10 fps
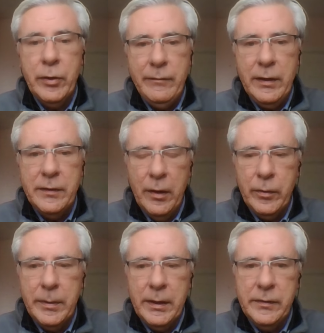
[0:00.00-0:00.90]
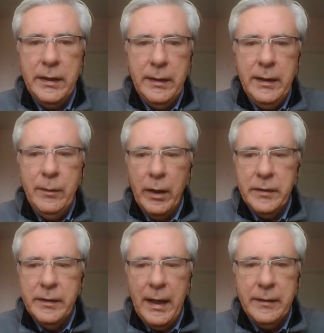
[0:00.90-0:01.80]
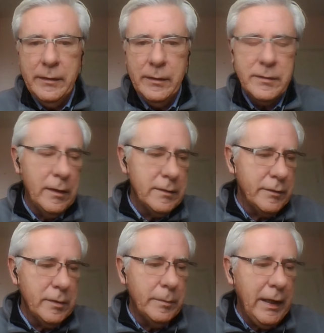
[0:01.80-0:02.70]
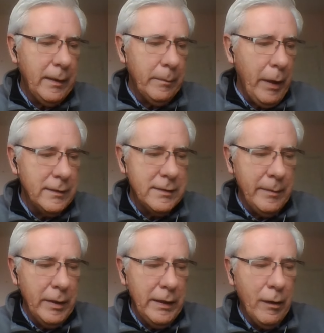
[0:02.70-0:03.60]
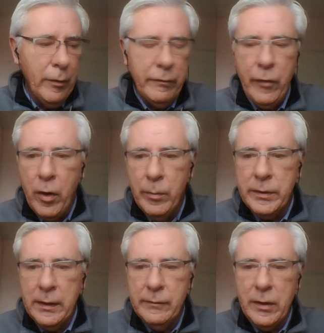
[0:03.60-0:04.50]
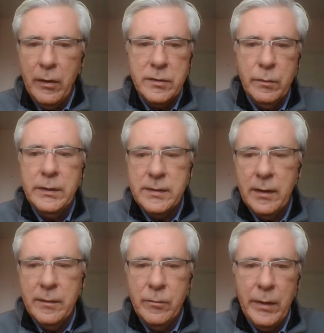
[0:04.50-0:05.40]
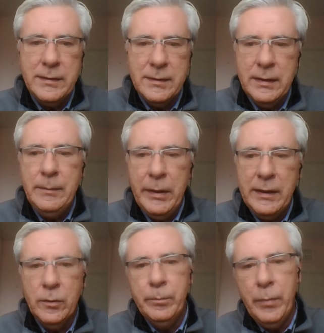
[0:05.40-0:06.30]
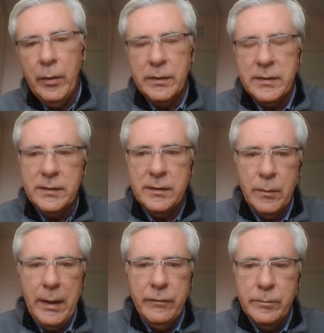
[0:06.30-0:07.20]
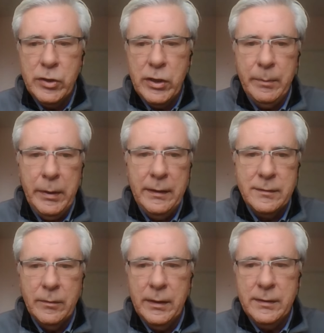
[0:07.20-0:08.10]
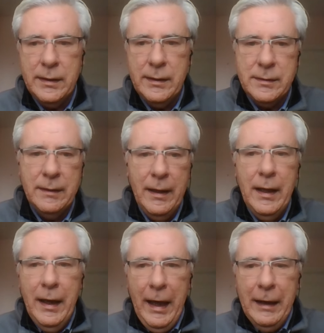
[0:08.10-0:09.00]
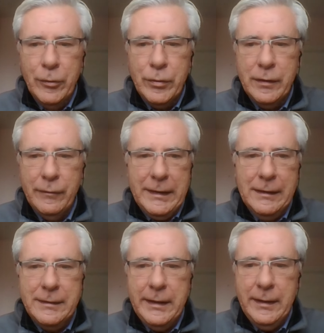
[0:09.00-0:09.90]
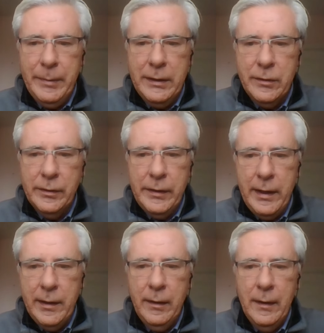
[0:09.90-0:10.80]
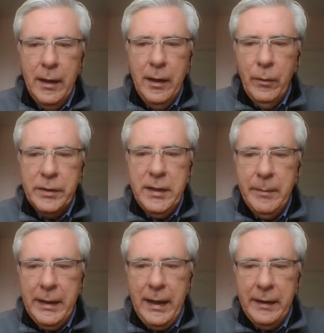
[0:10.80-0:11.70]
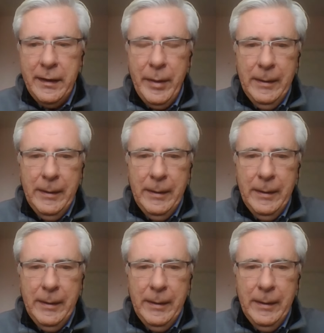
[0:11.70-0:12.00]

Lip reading: previous owner, because he wanted that. And there's also some kickback seemingly going forward, that if the horse wins certain races, he picks bonuses as well from JP. So I'd say it's a lucrative little deal being done there. What do you make of that,